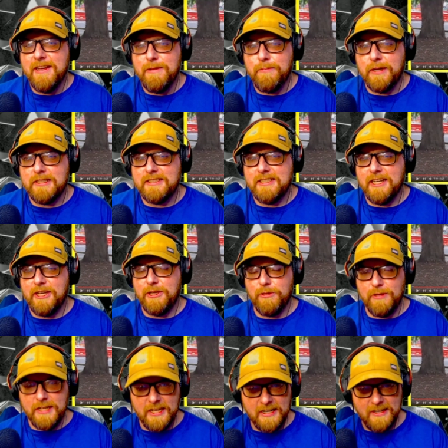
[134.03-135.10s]
But you
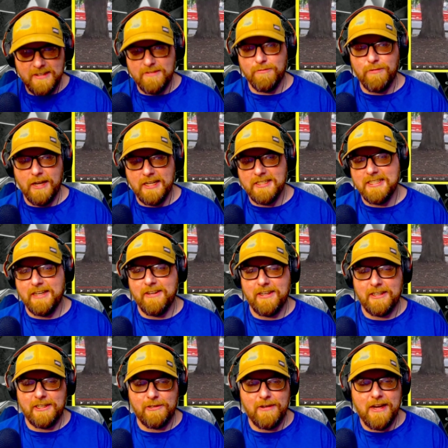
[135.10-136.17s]
get it right down
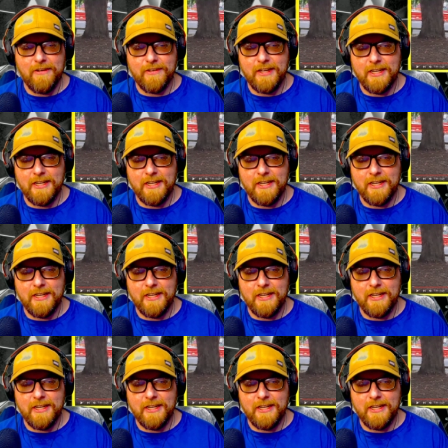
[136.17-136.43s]
on the ground.